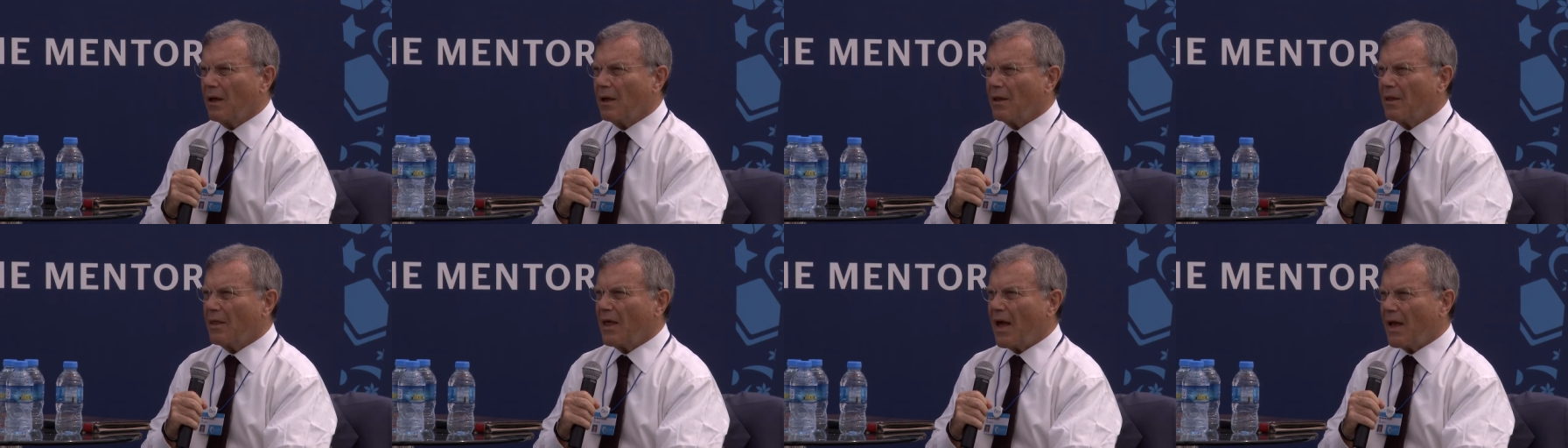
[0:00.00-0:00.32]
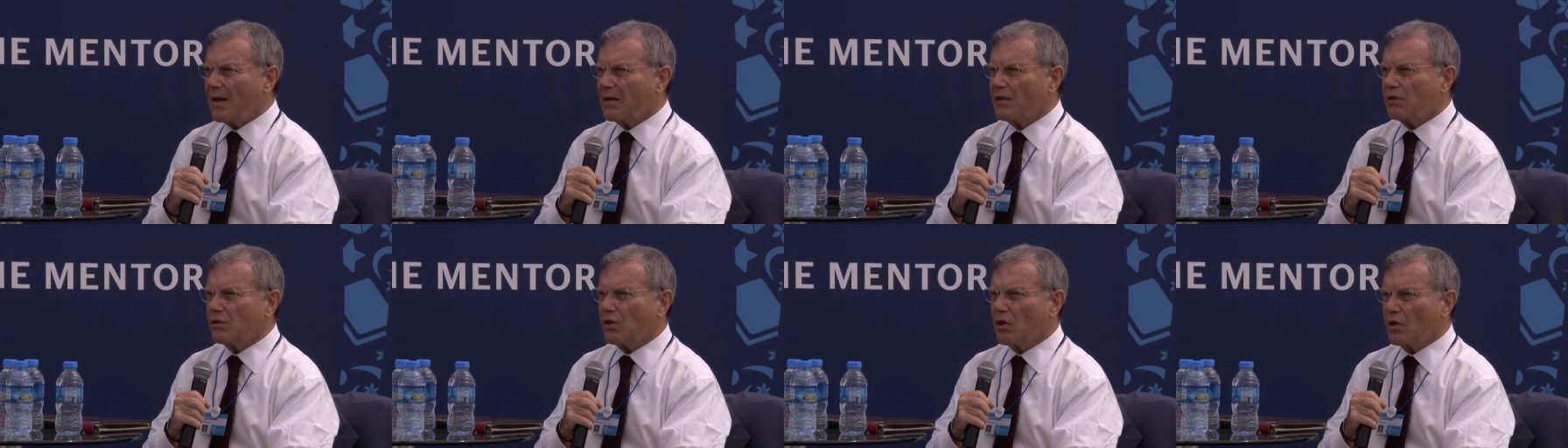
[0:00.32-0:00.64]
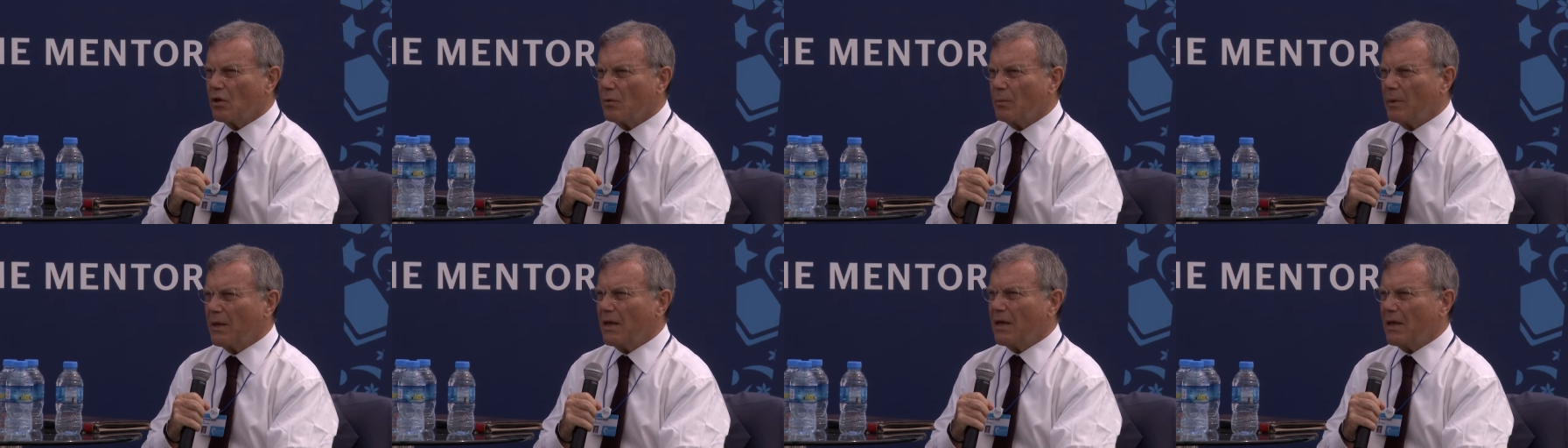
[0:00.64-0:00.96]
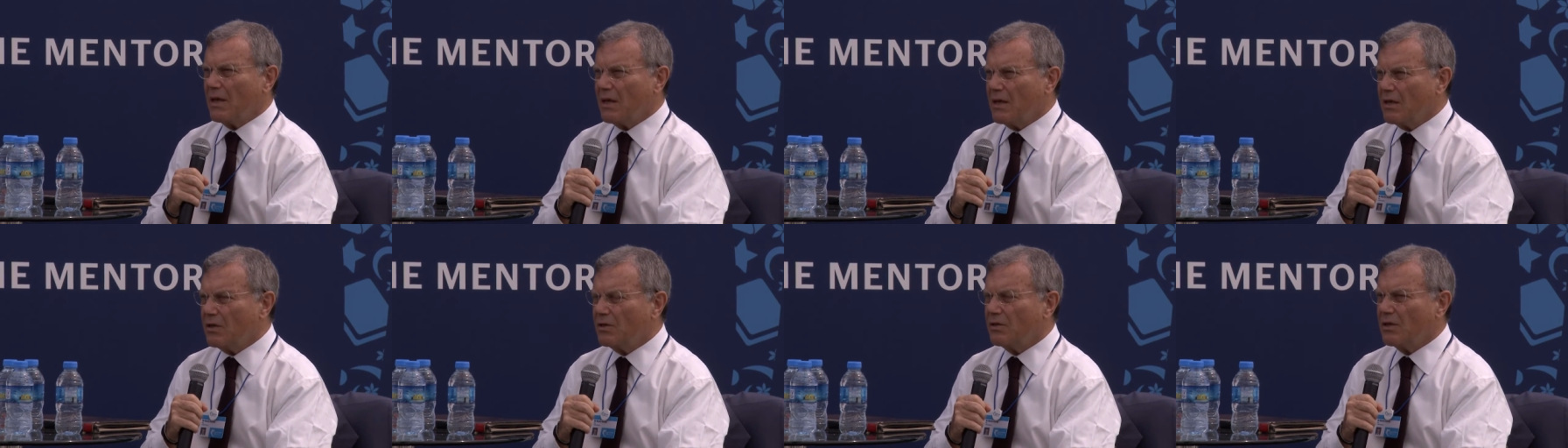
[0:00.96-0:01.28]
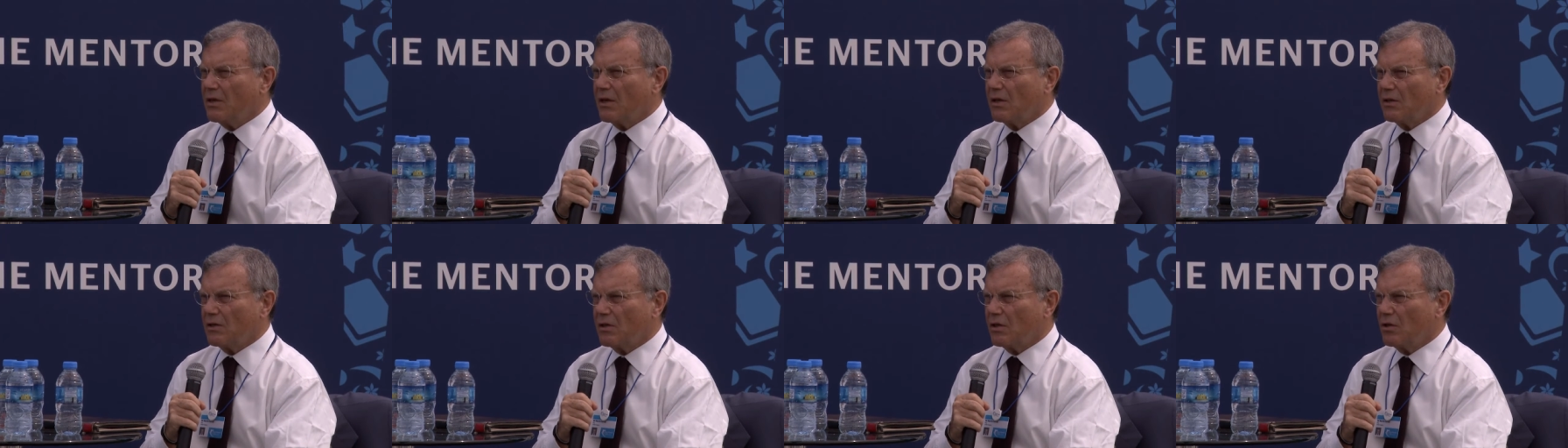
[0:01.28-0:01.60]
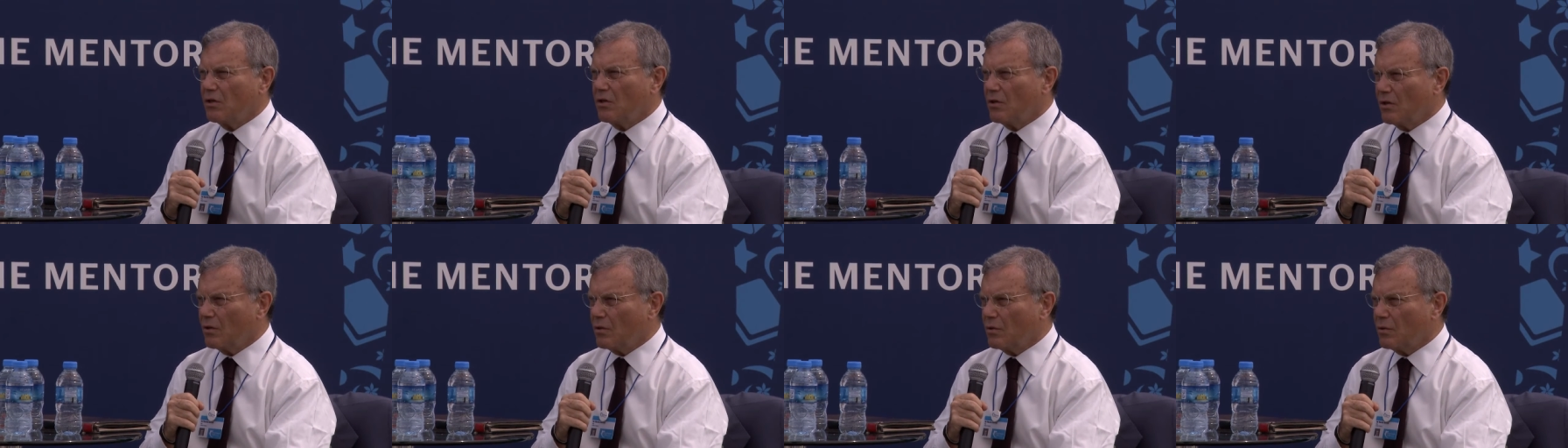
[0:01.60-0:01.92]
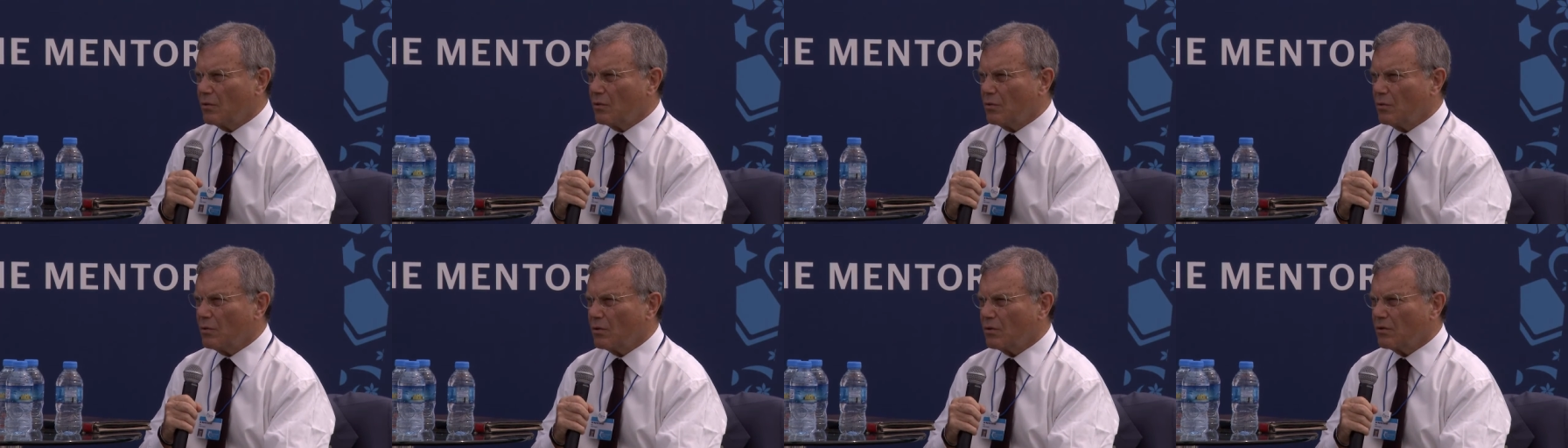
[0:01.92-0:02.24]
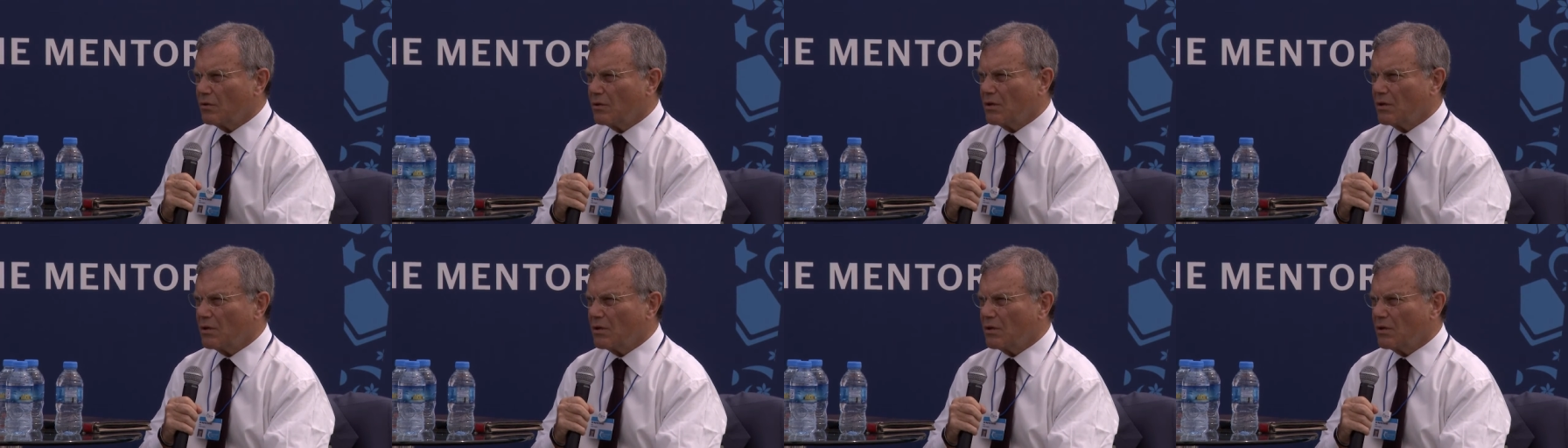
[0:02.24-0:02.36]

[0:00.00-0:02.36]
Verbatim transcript: that is going to be easier to do